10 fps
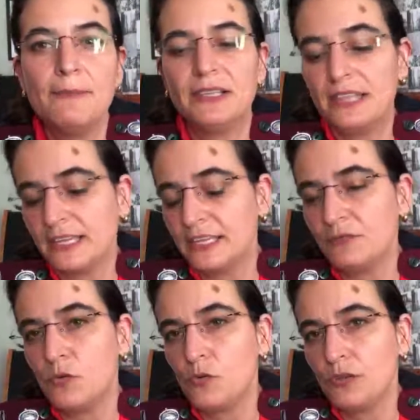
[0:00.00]
but they
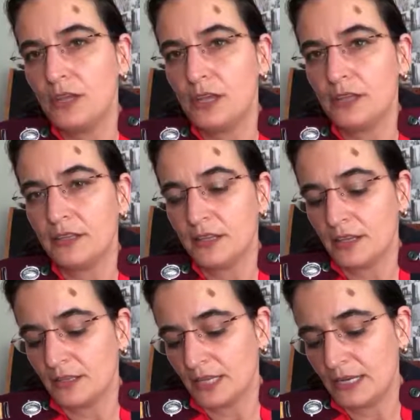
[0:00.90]
give all
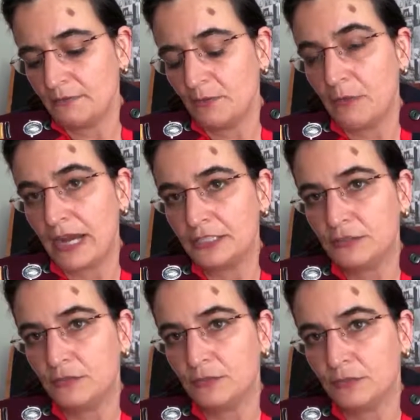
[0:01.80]
the information